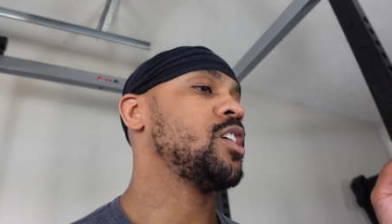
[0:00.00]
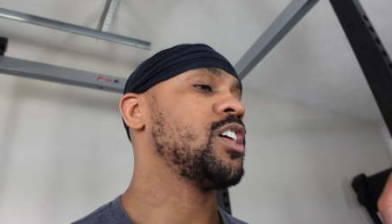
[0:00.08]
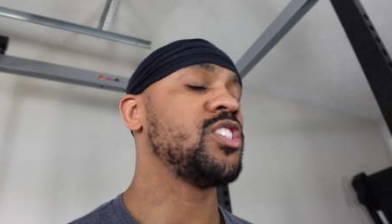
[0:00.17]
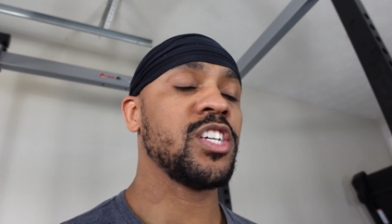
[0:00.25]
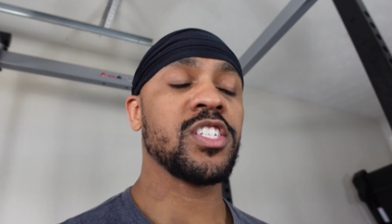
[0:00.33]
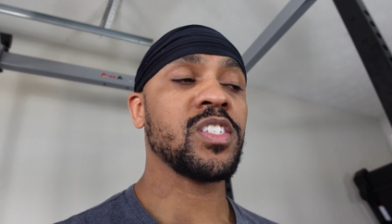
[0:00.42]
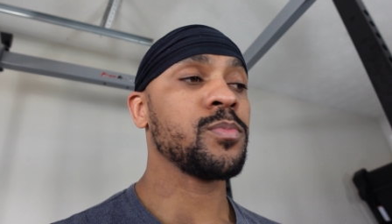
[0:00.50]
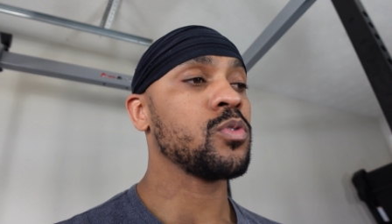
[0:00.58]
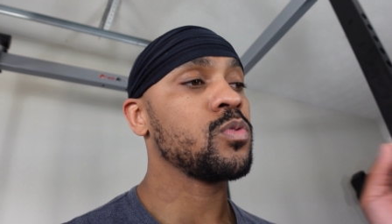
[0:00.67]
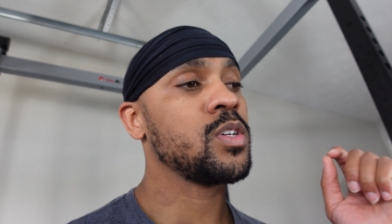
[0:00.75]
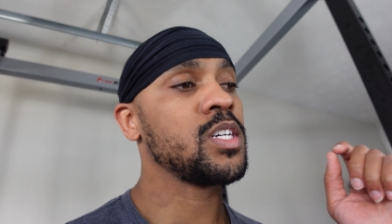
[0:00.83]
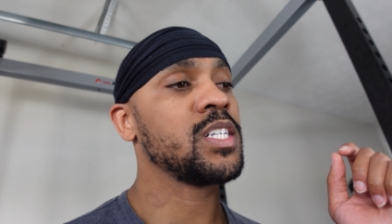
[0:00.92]

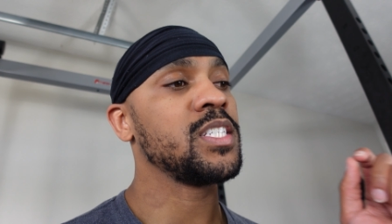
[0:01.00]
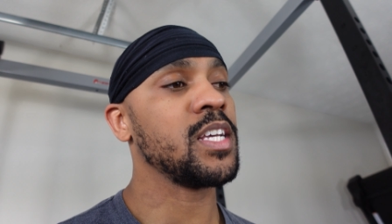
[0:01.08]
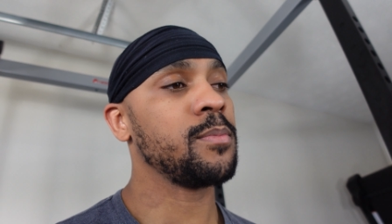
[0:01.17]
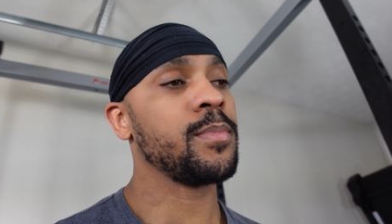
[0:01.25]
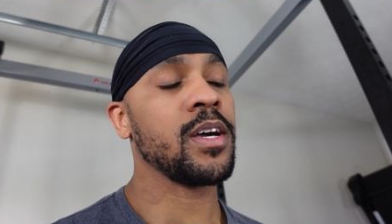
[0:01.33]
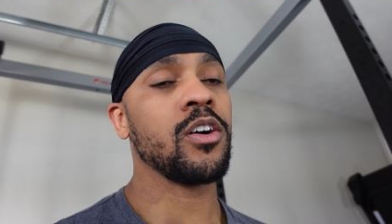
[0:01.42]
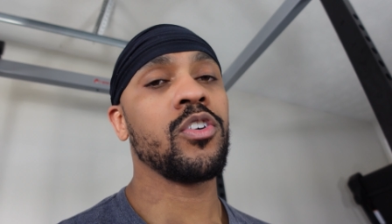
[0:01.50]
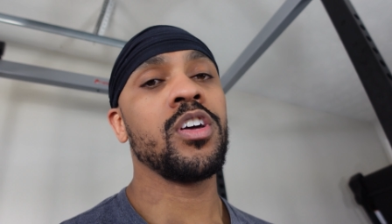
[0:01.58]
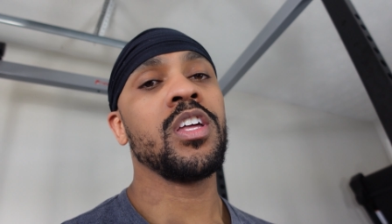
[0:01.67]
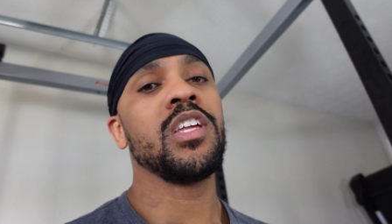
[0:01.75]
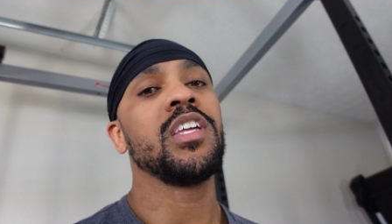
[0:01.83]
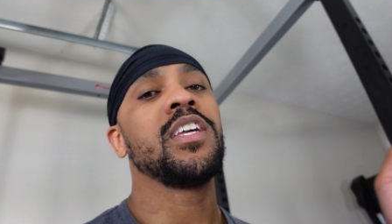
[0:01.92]
adjustable dumbbell
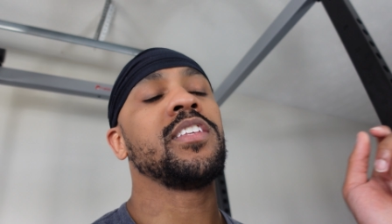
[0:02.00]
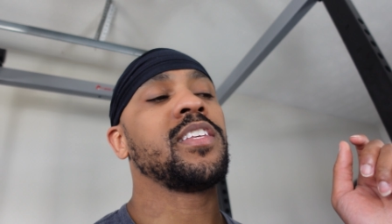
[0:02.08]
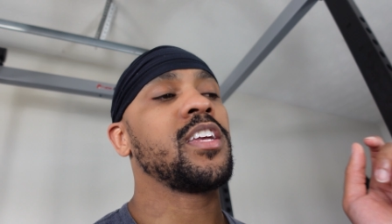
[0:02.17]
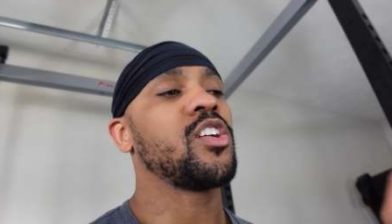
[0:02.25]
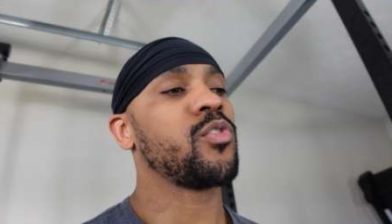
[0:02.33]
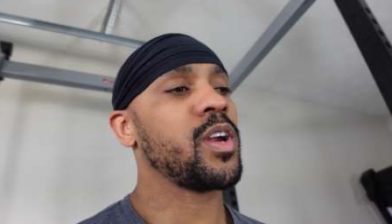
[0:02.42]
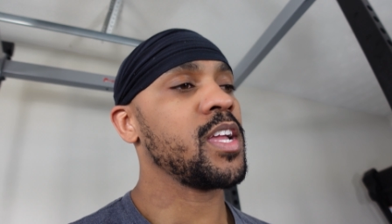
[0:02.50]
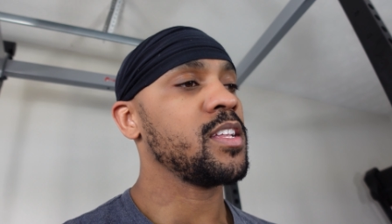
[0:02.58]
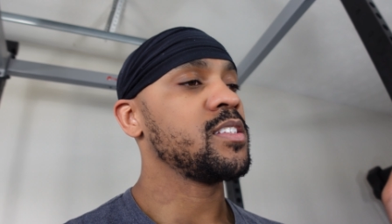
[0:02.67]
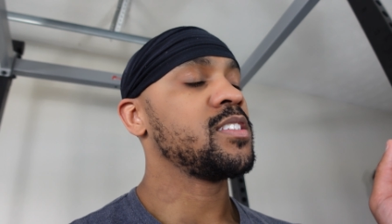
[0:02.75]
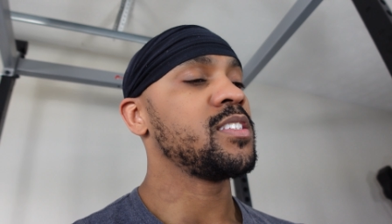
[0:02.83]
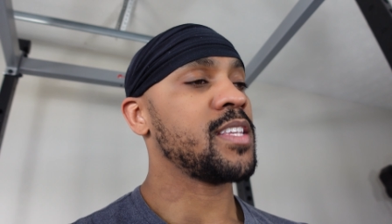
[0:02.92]
is a
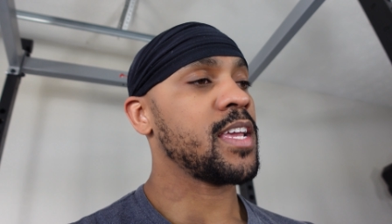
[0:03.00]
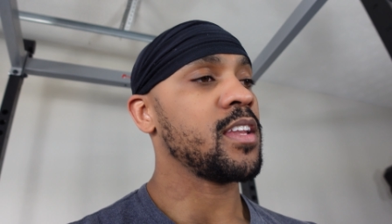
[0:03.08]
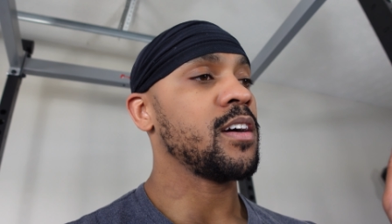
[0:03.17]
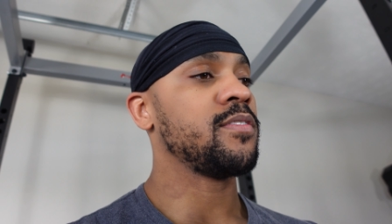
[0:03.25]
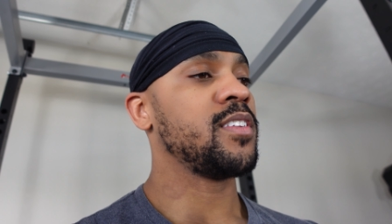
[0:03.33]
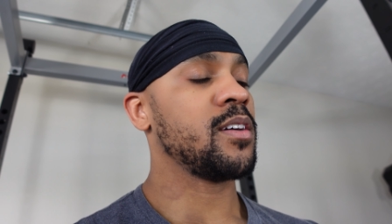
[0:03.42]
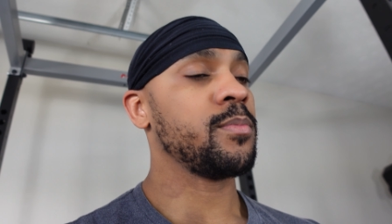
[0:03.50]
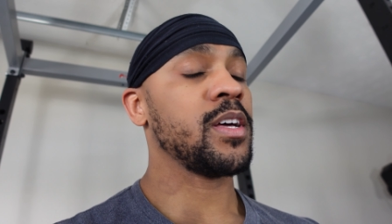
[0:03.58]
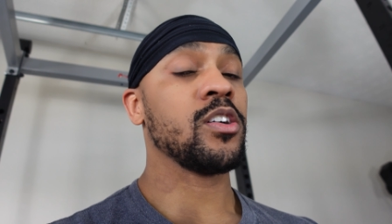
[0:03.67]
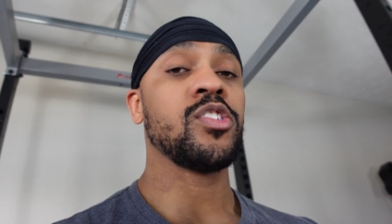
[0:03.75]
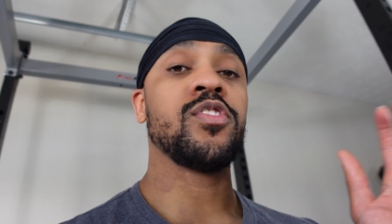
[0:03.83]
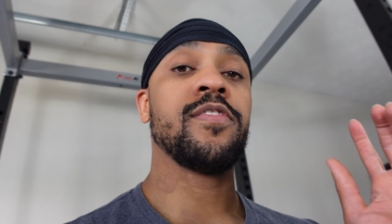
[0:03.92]
great set of
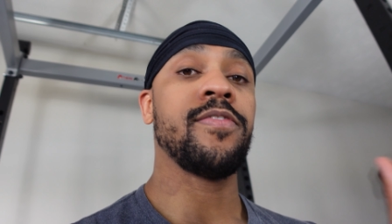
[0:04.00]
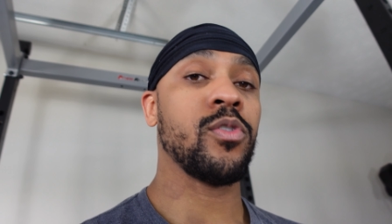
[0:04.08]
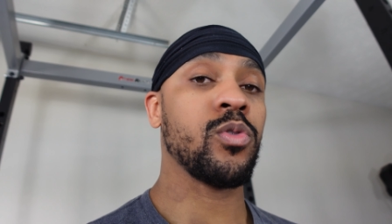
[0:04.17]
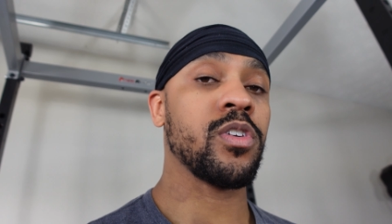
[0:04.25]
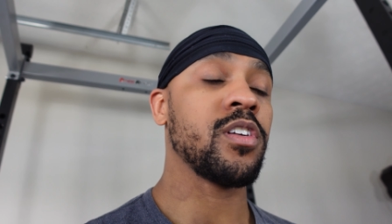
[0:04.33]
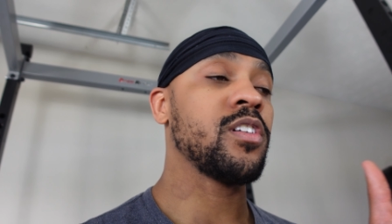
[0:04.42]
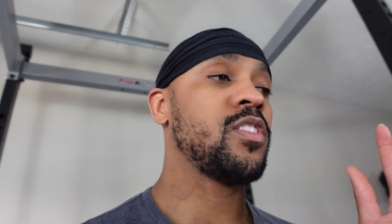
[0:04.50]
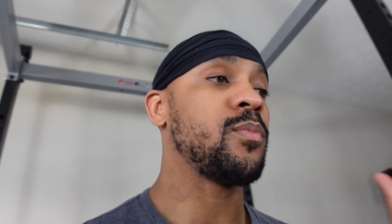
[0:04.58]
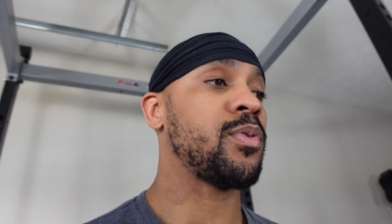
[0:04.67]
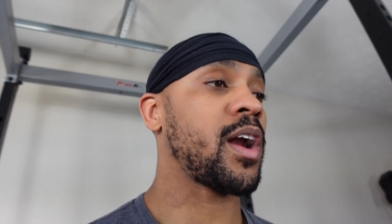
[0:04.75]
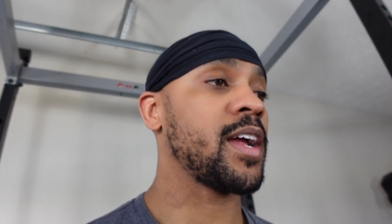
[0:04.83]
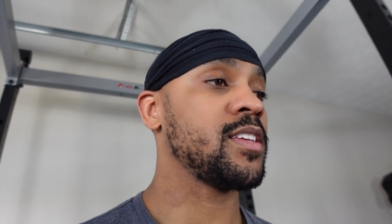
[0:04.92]
dumbbells for the
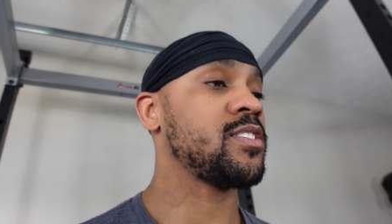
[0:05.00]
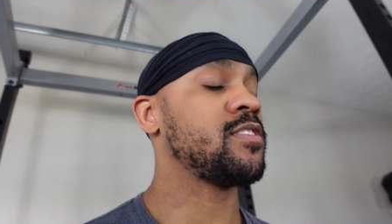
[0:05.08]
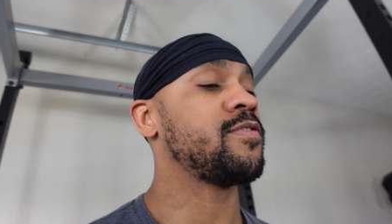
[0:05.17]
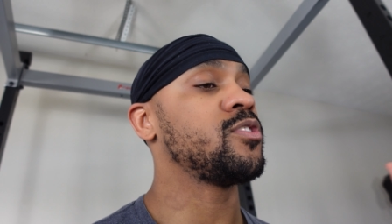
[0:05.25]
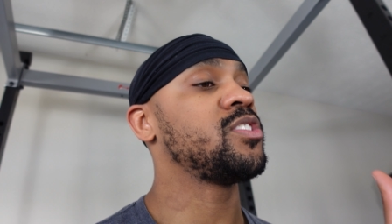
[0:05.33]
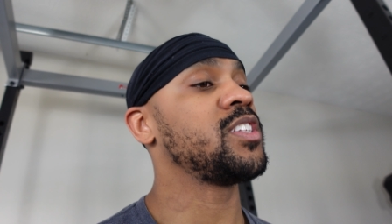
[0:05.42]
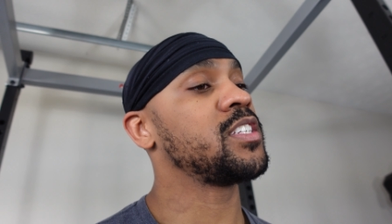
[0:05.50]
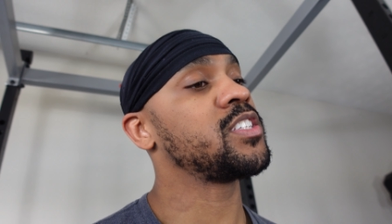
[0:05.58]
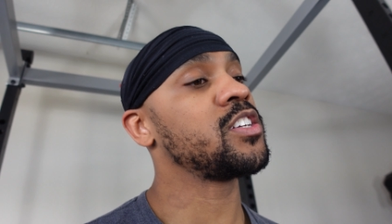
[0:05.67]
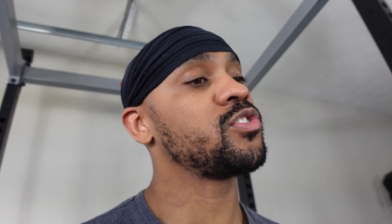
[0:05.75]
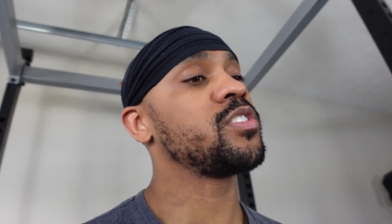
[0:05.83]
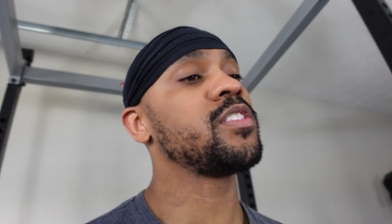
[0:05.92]
price. For
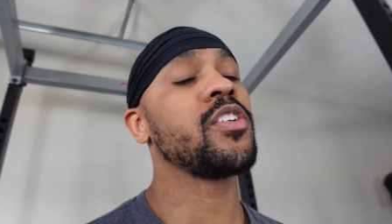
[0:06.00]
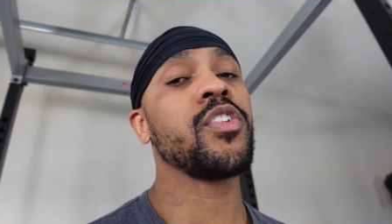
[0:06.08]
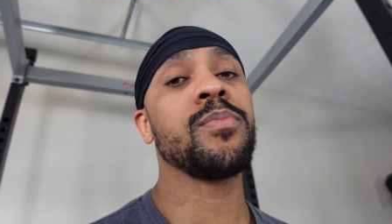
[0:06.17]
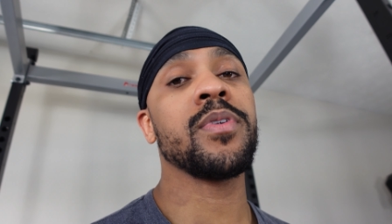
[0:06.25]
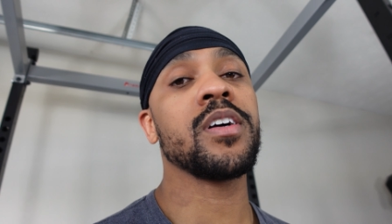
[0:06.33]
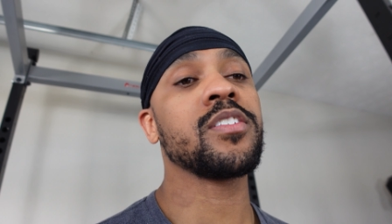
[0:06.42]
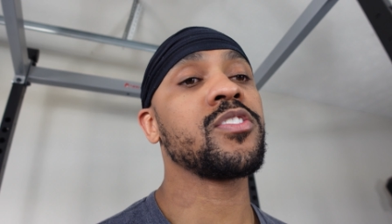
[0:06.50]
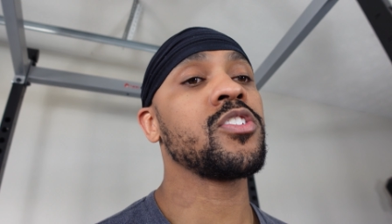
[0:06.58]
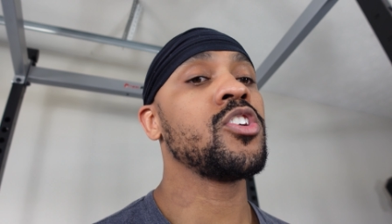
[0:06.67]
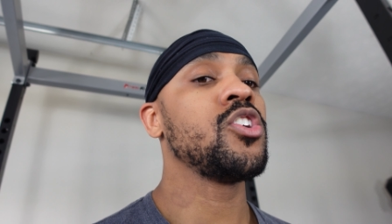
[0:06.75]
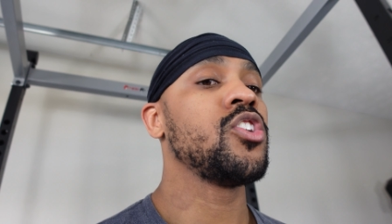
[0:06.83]
630 bucks,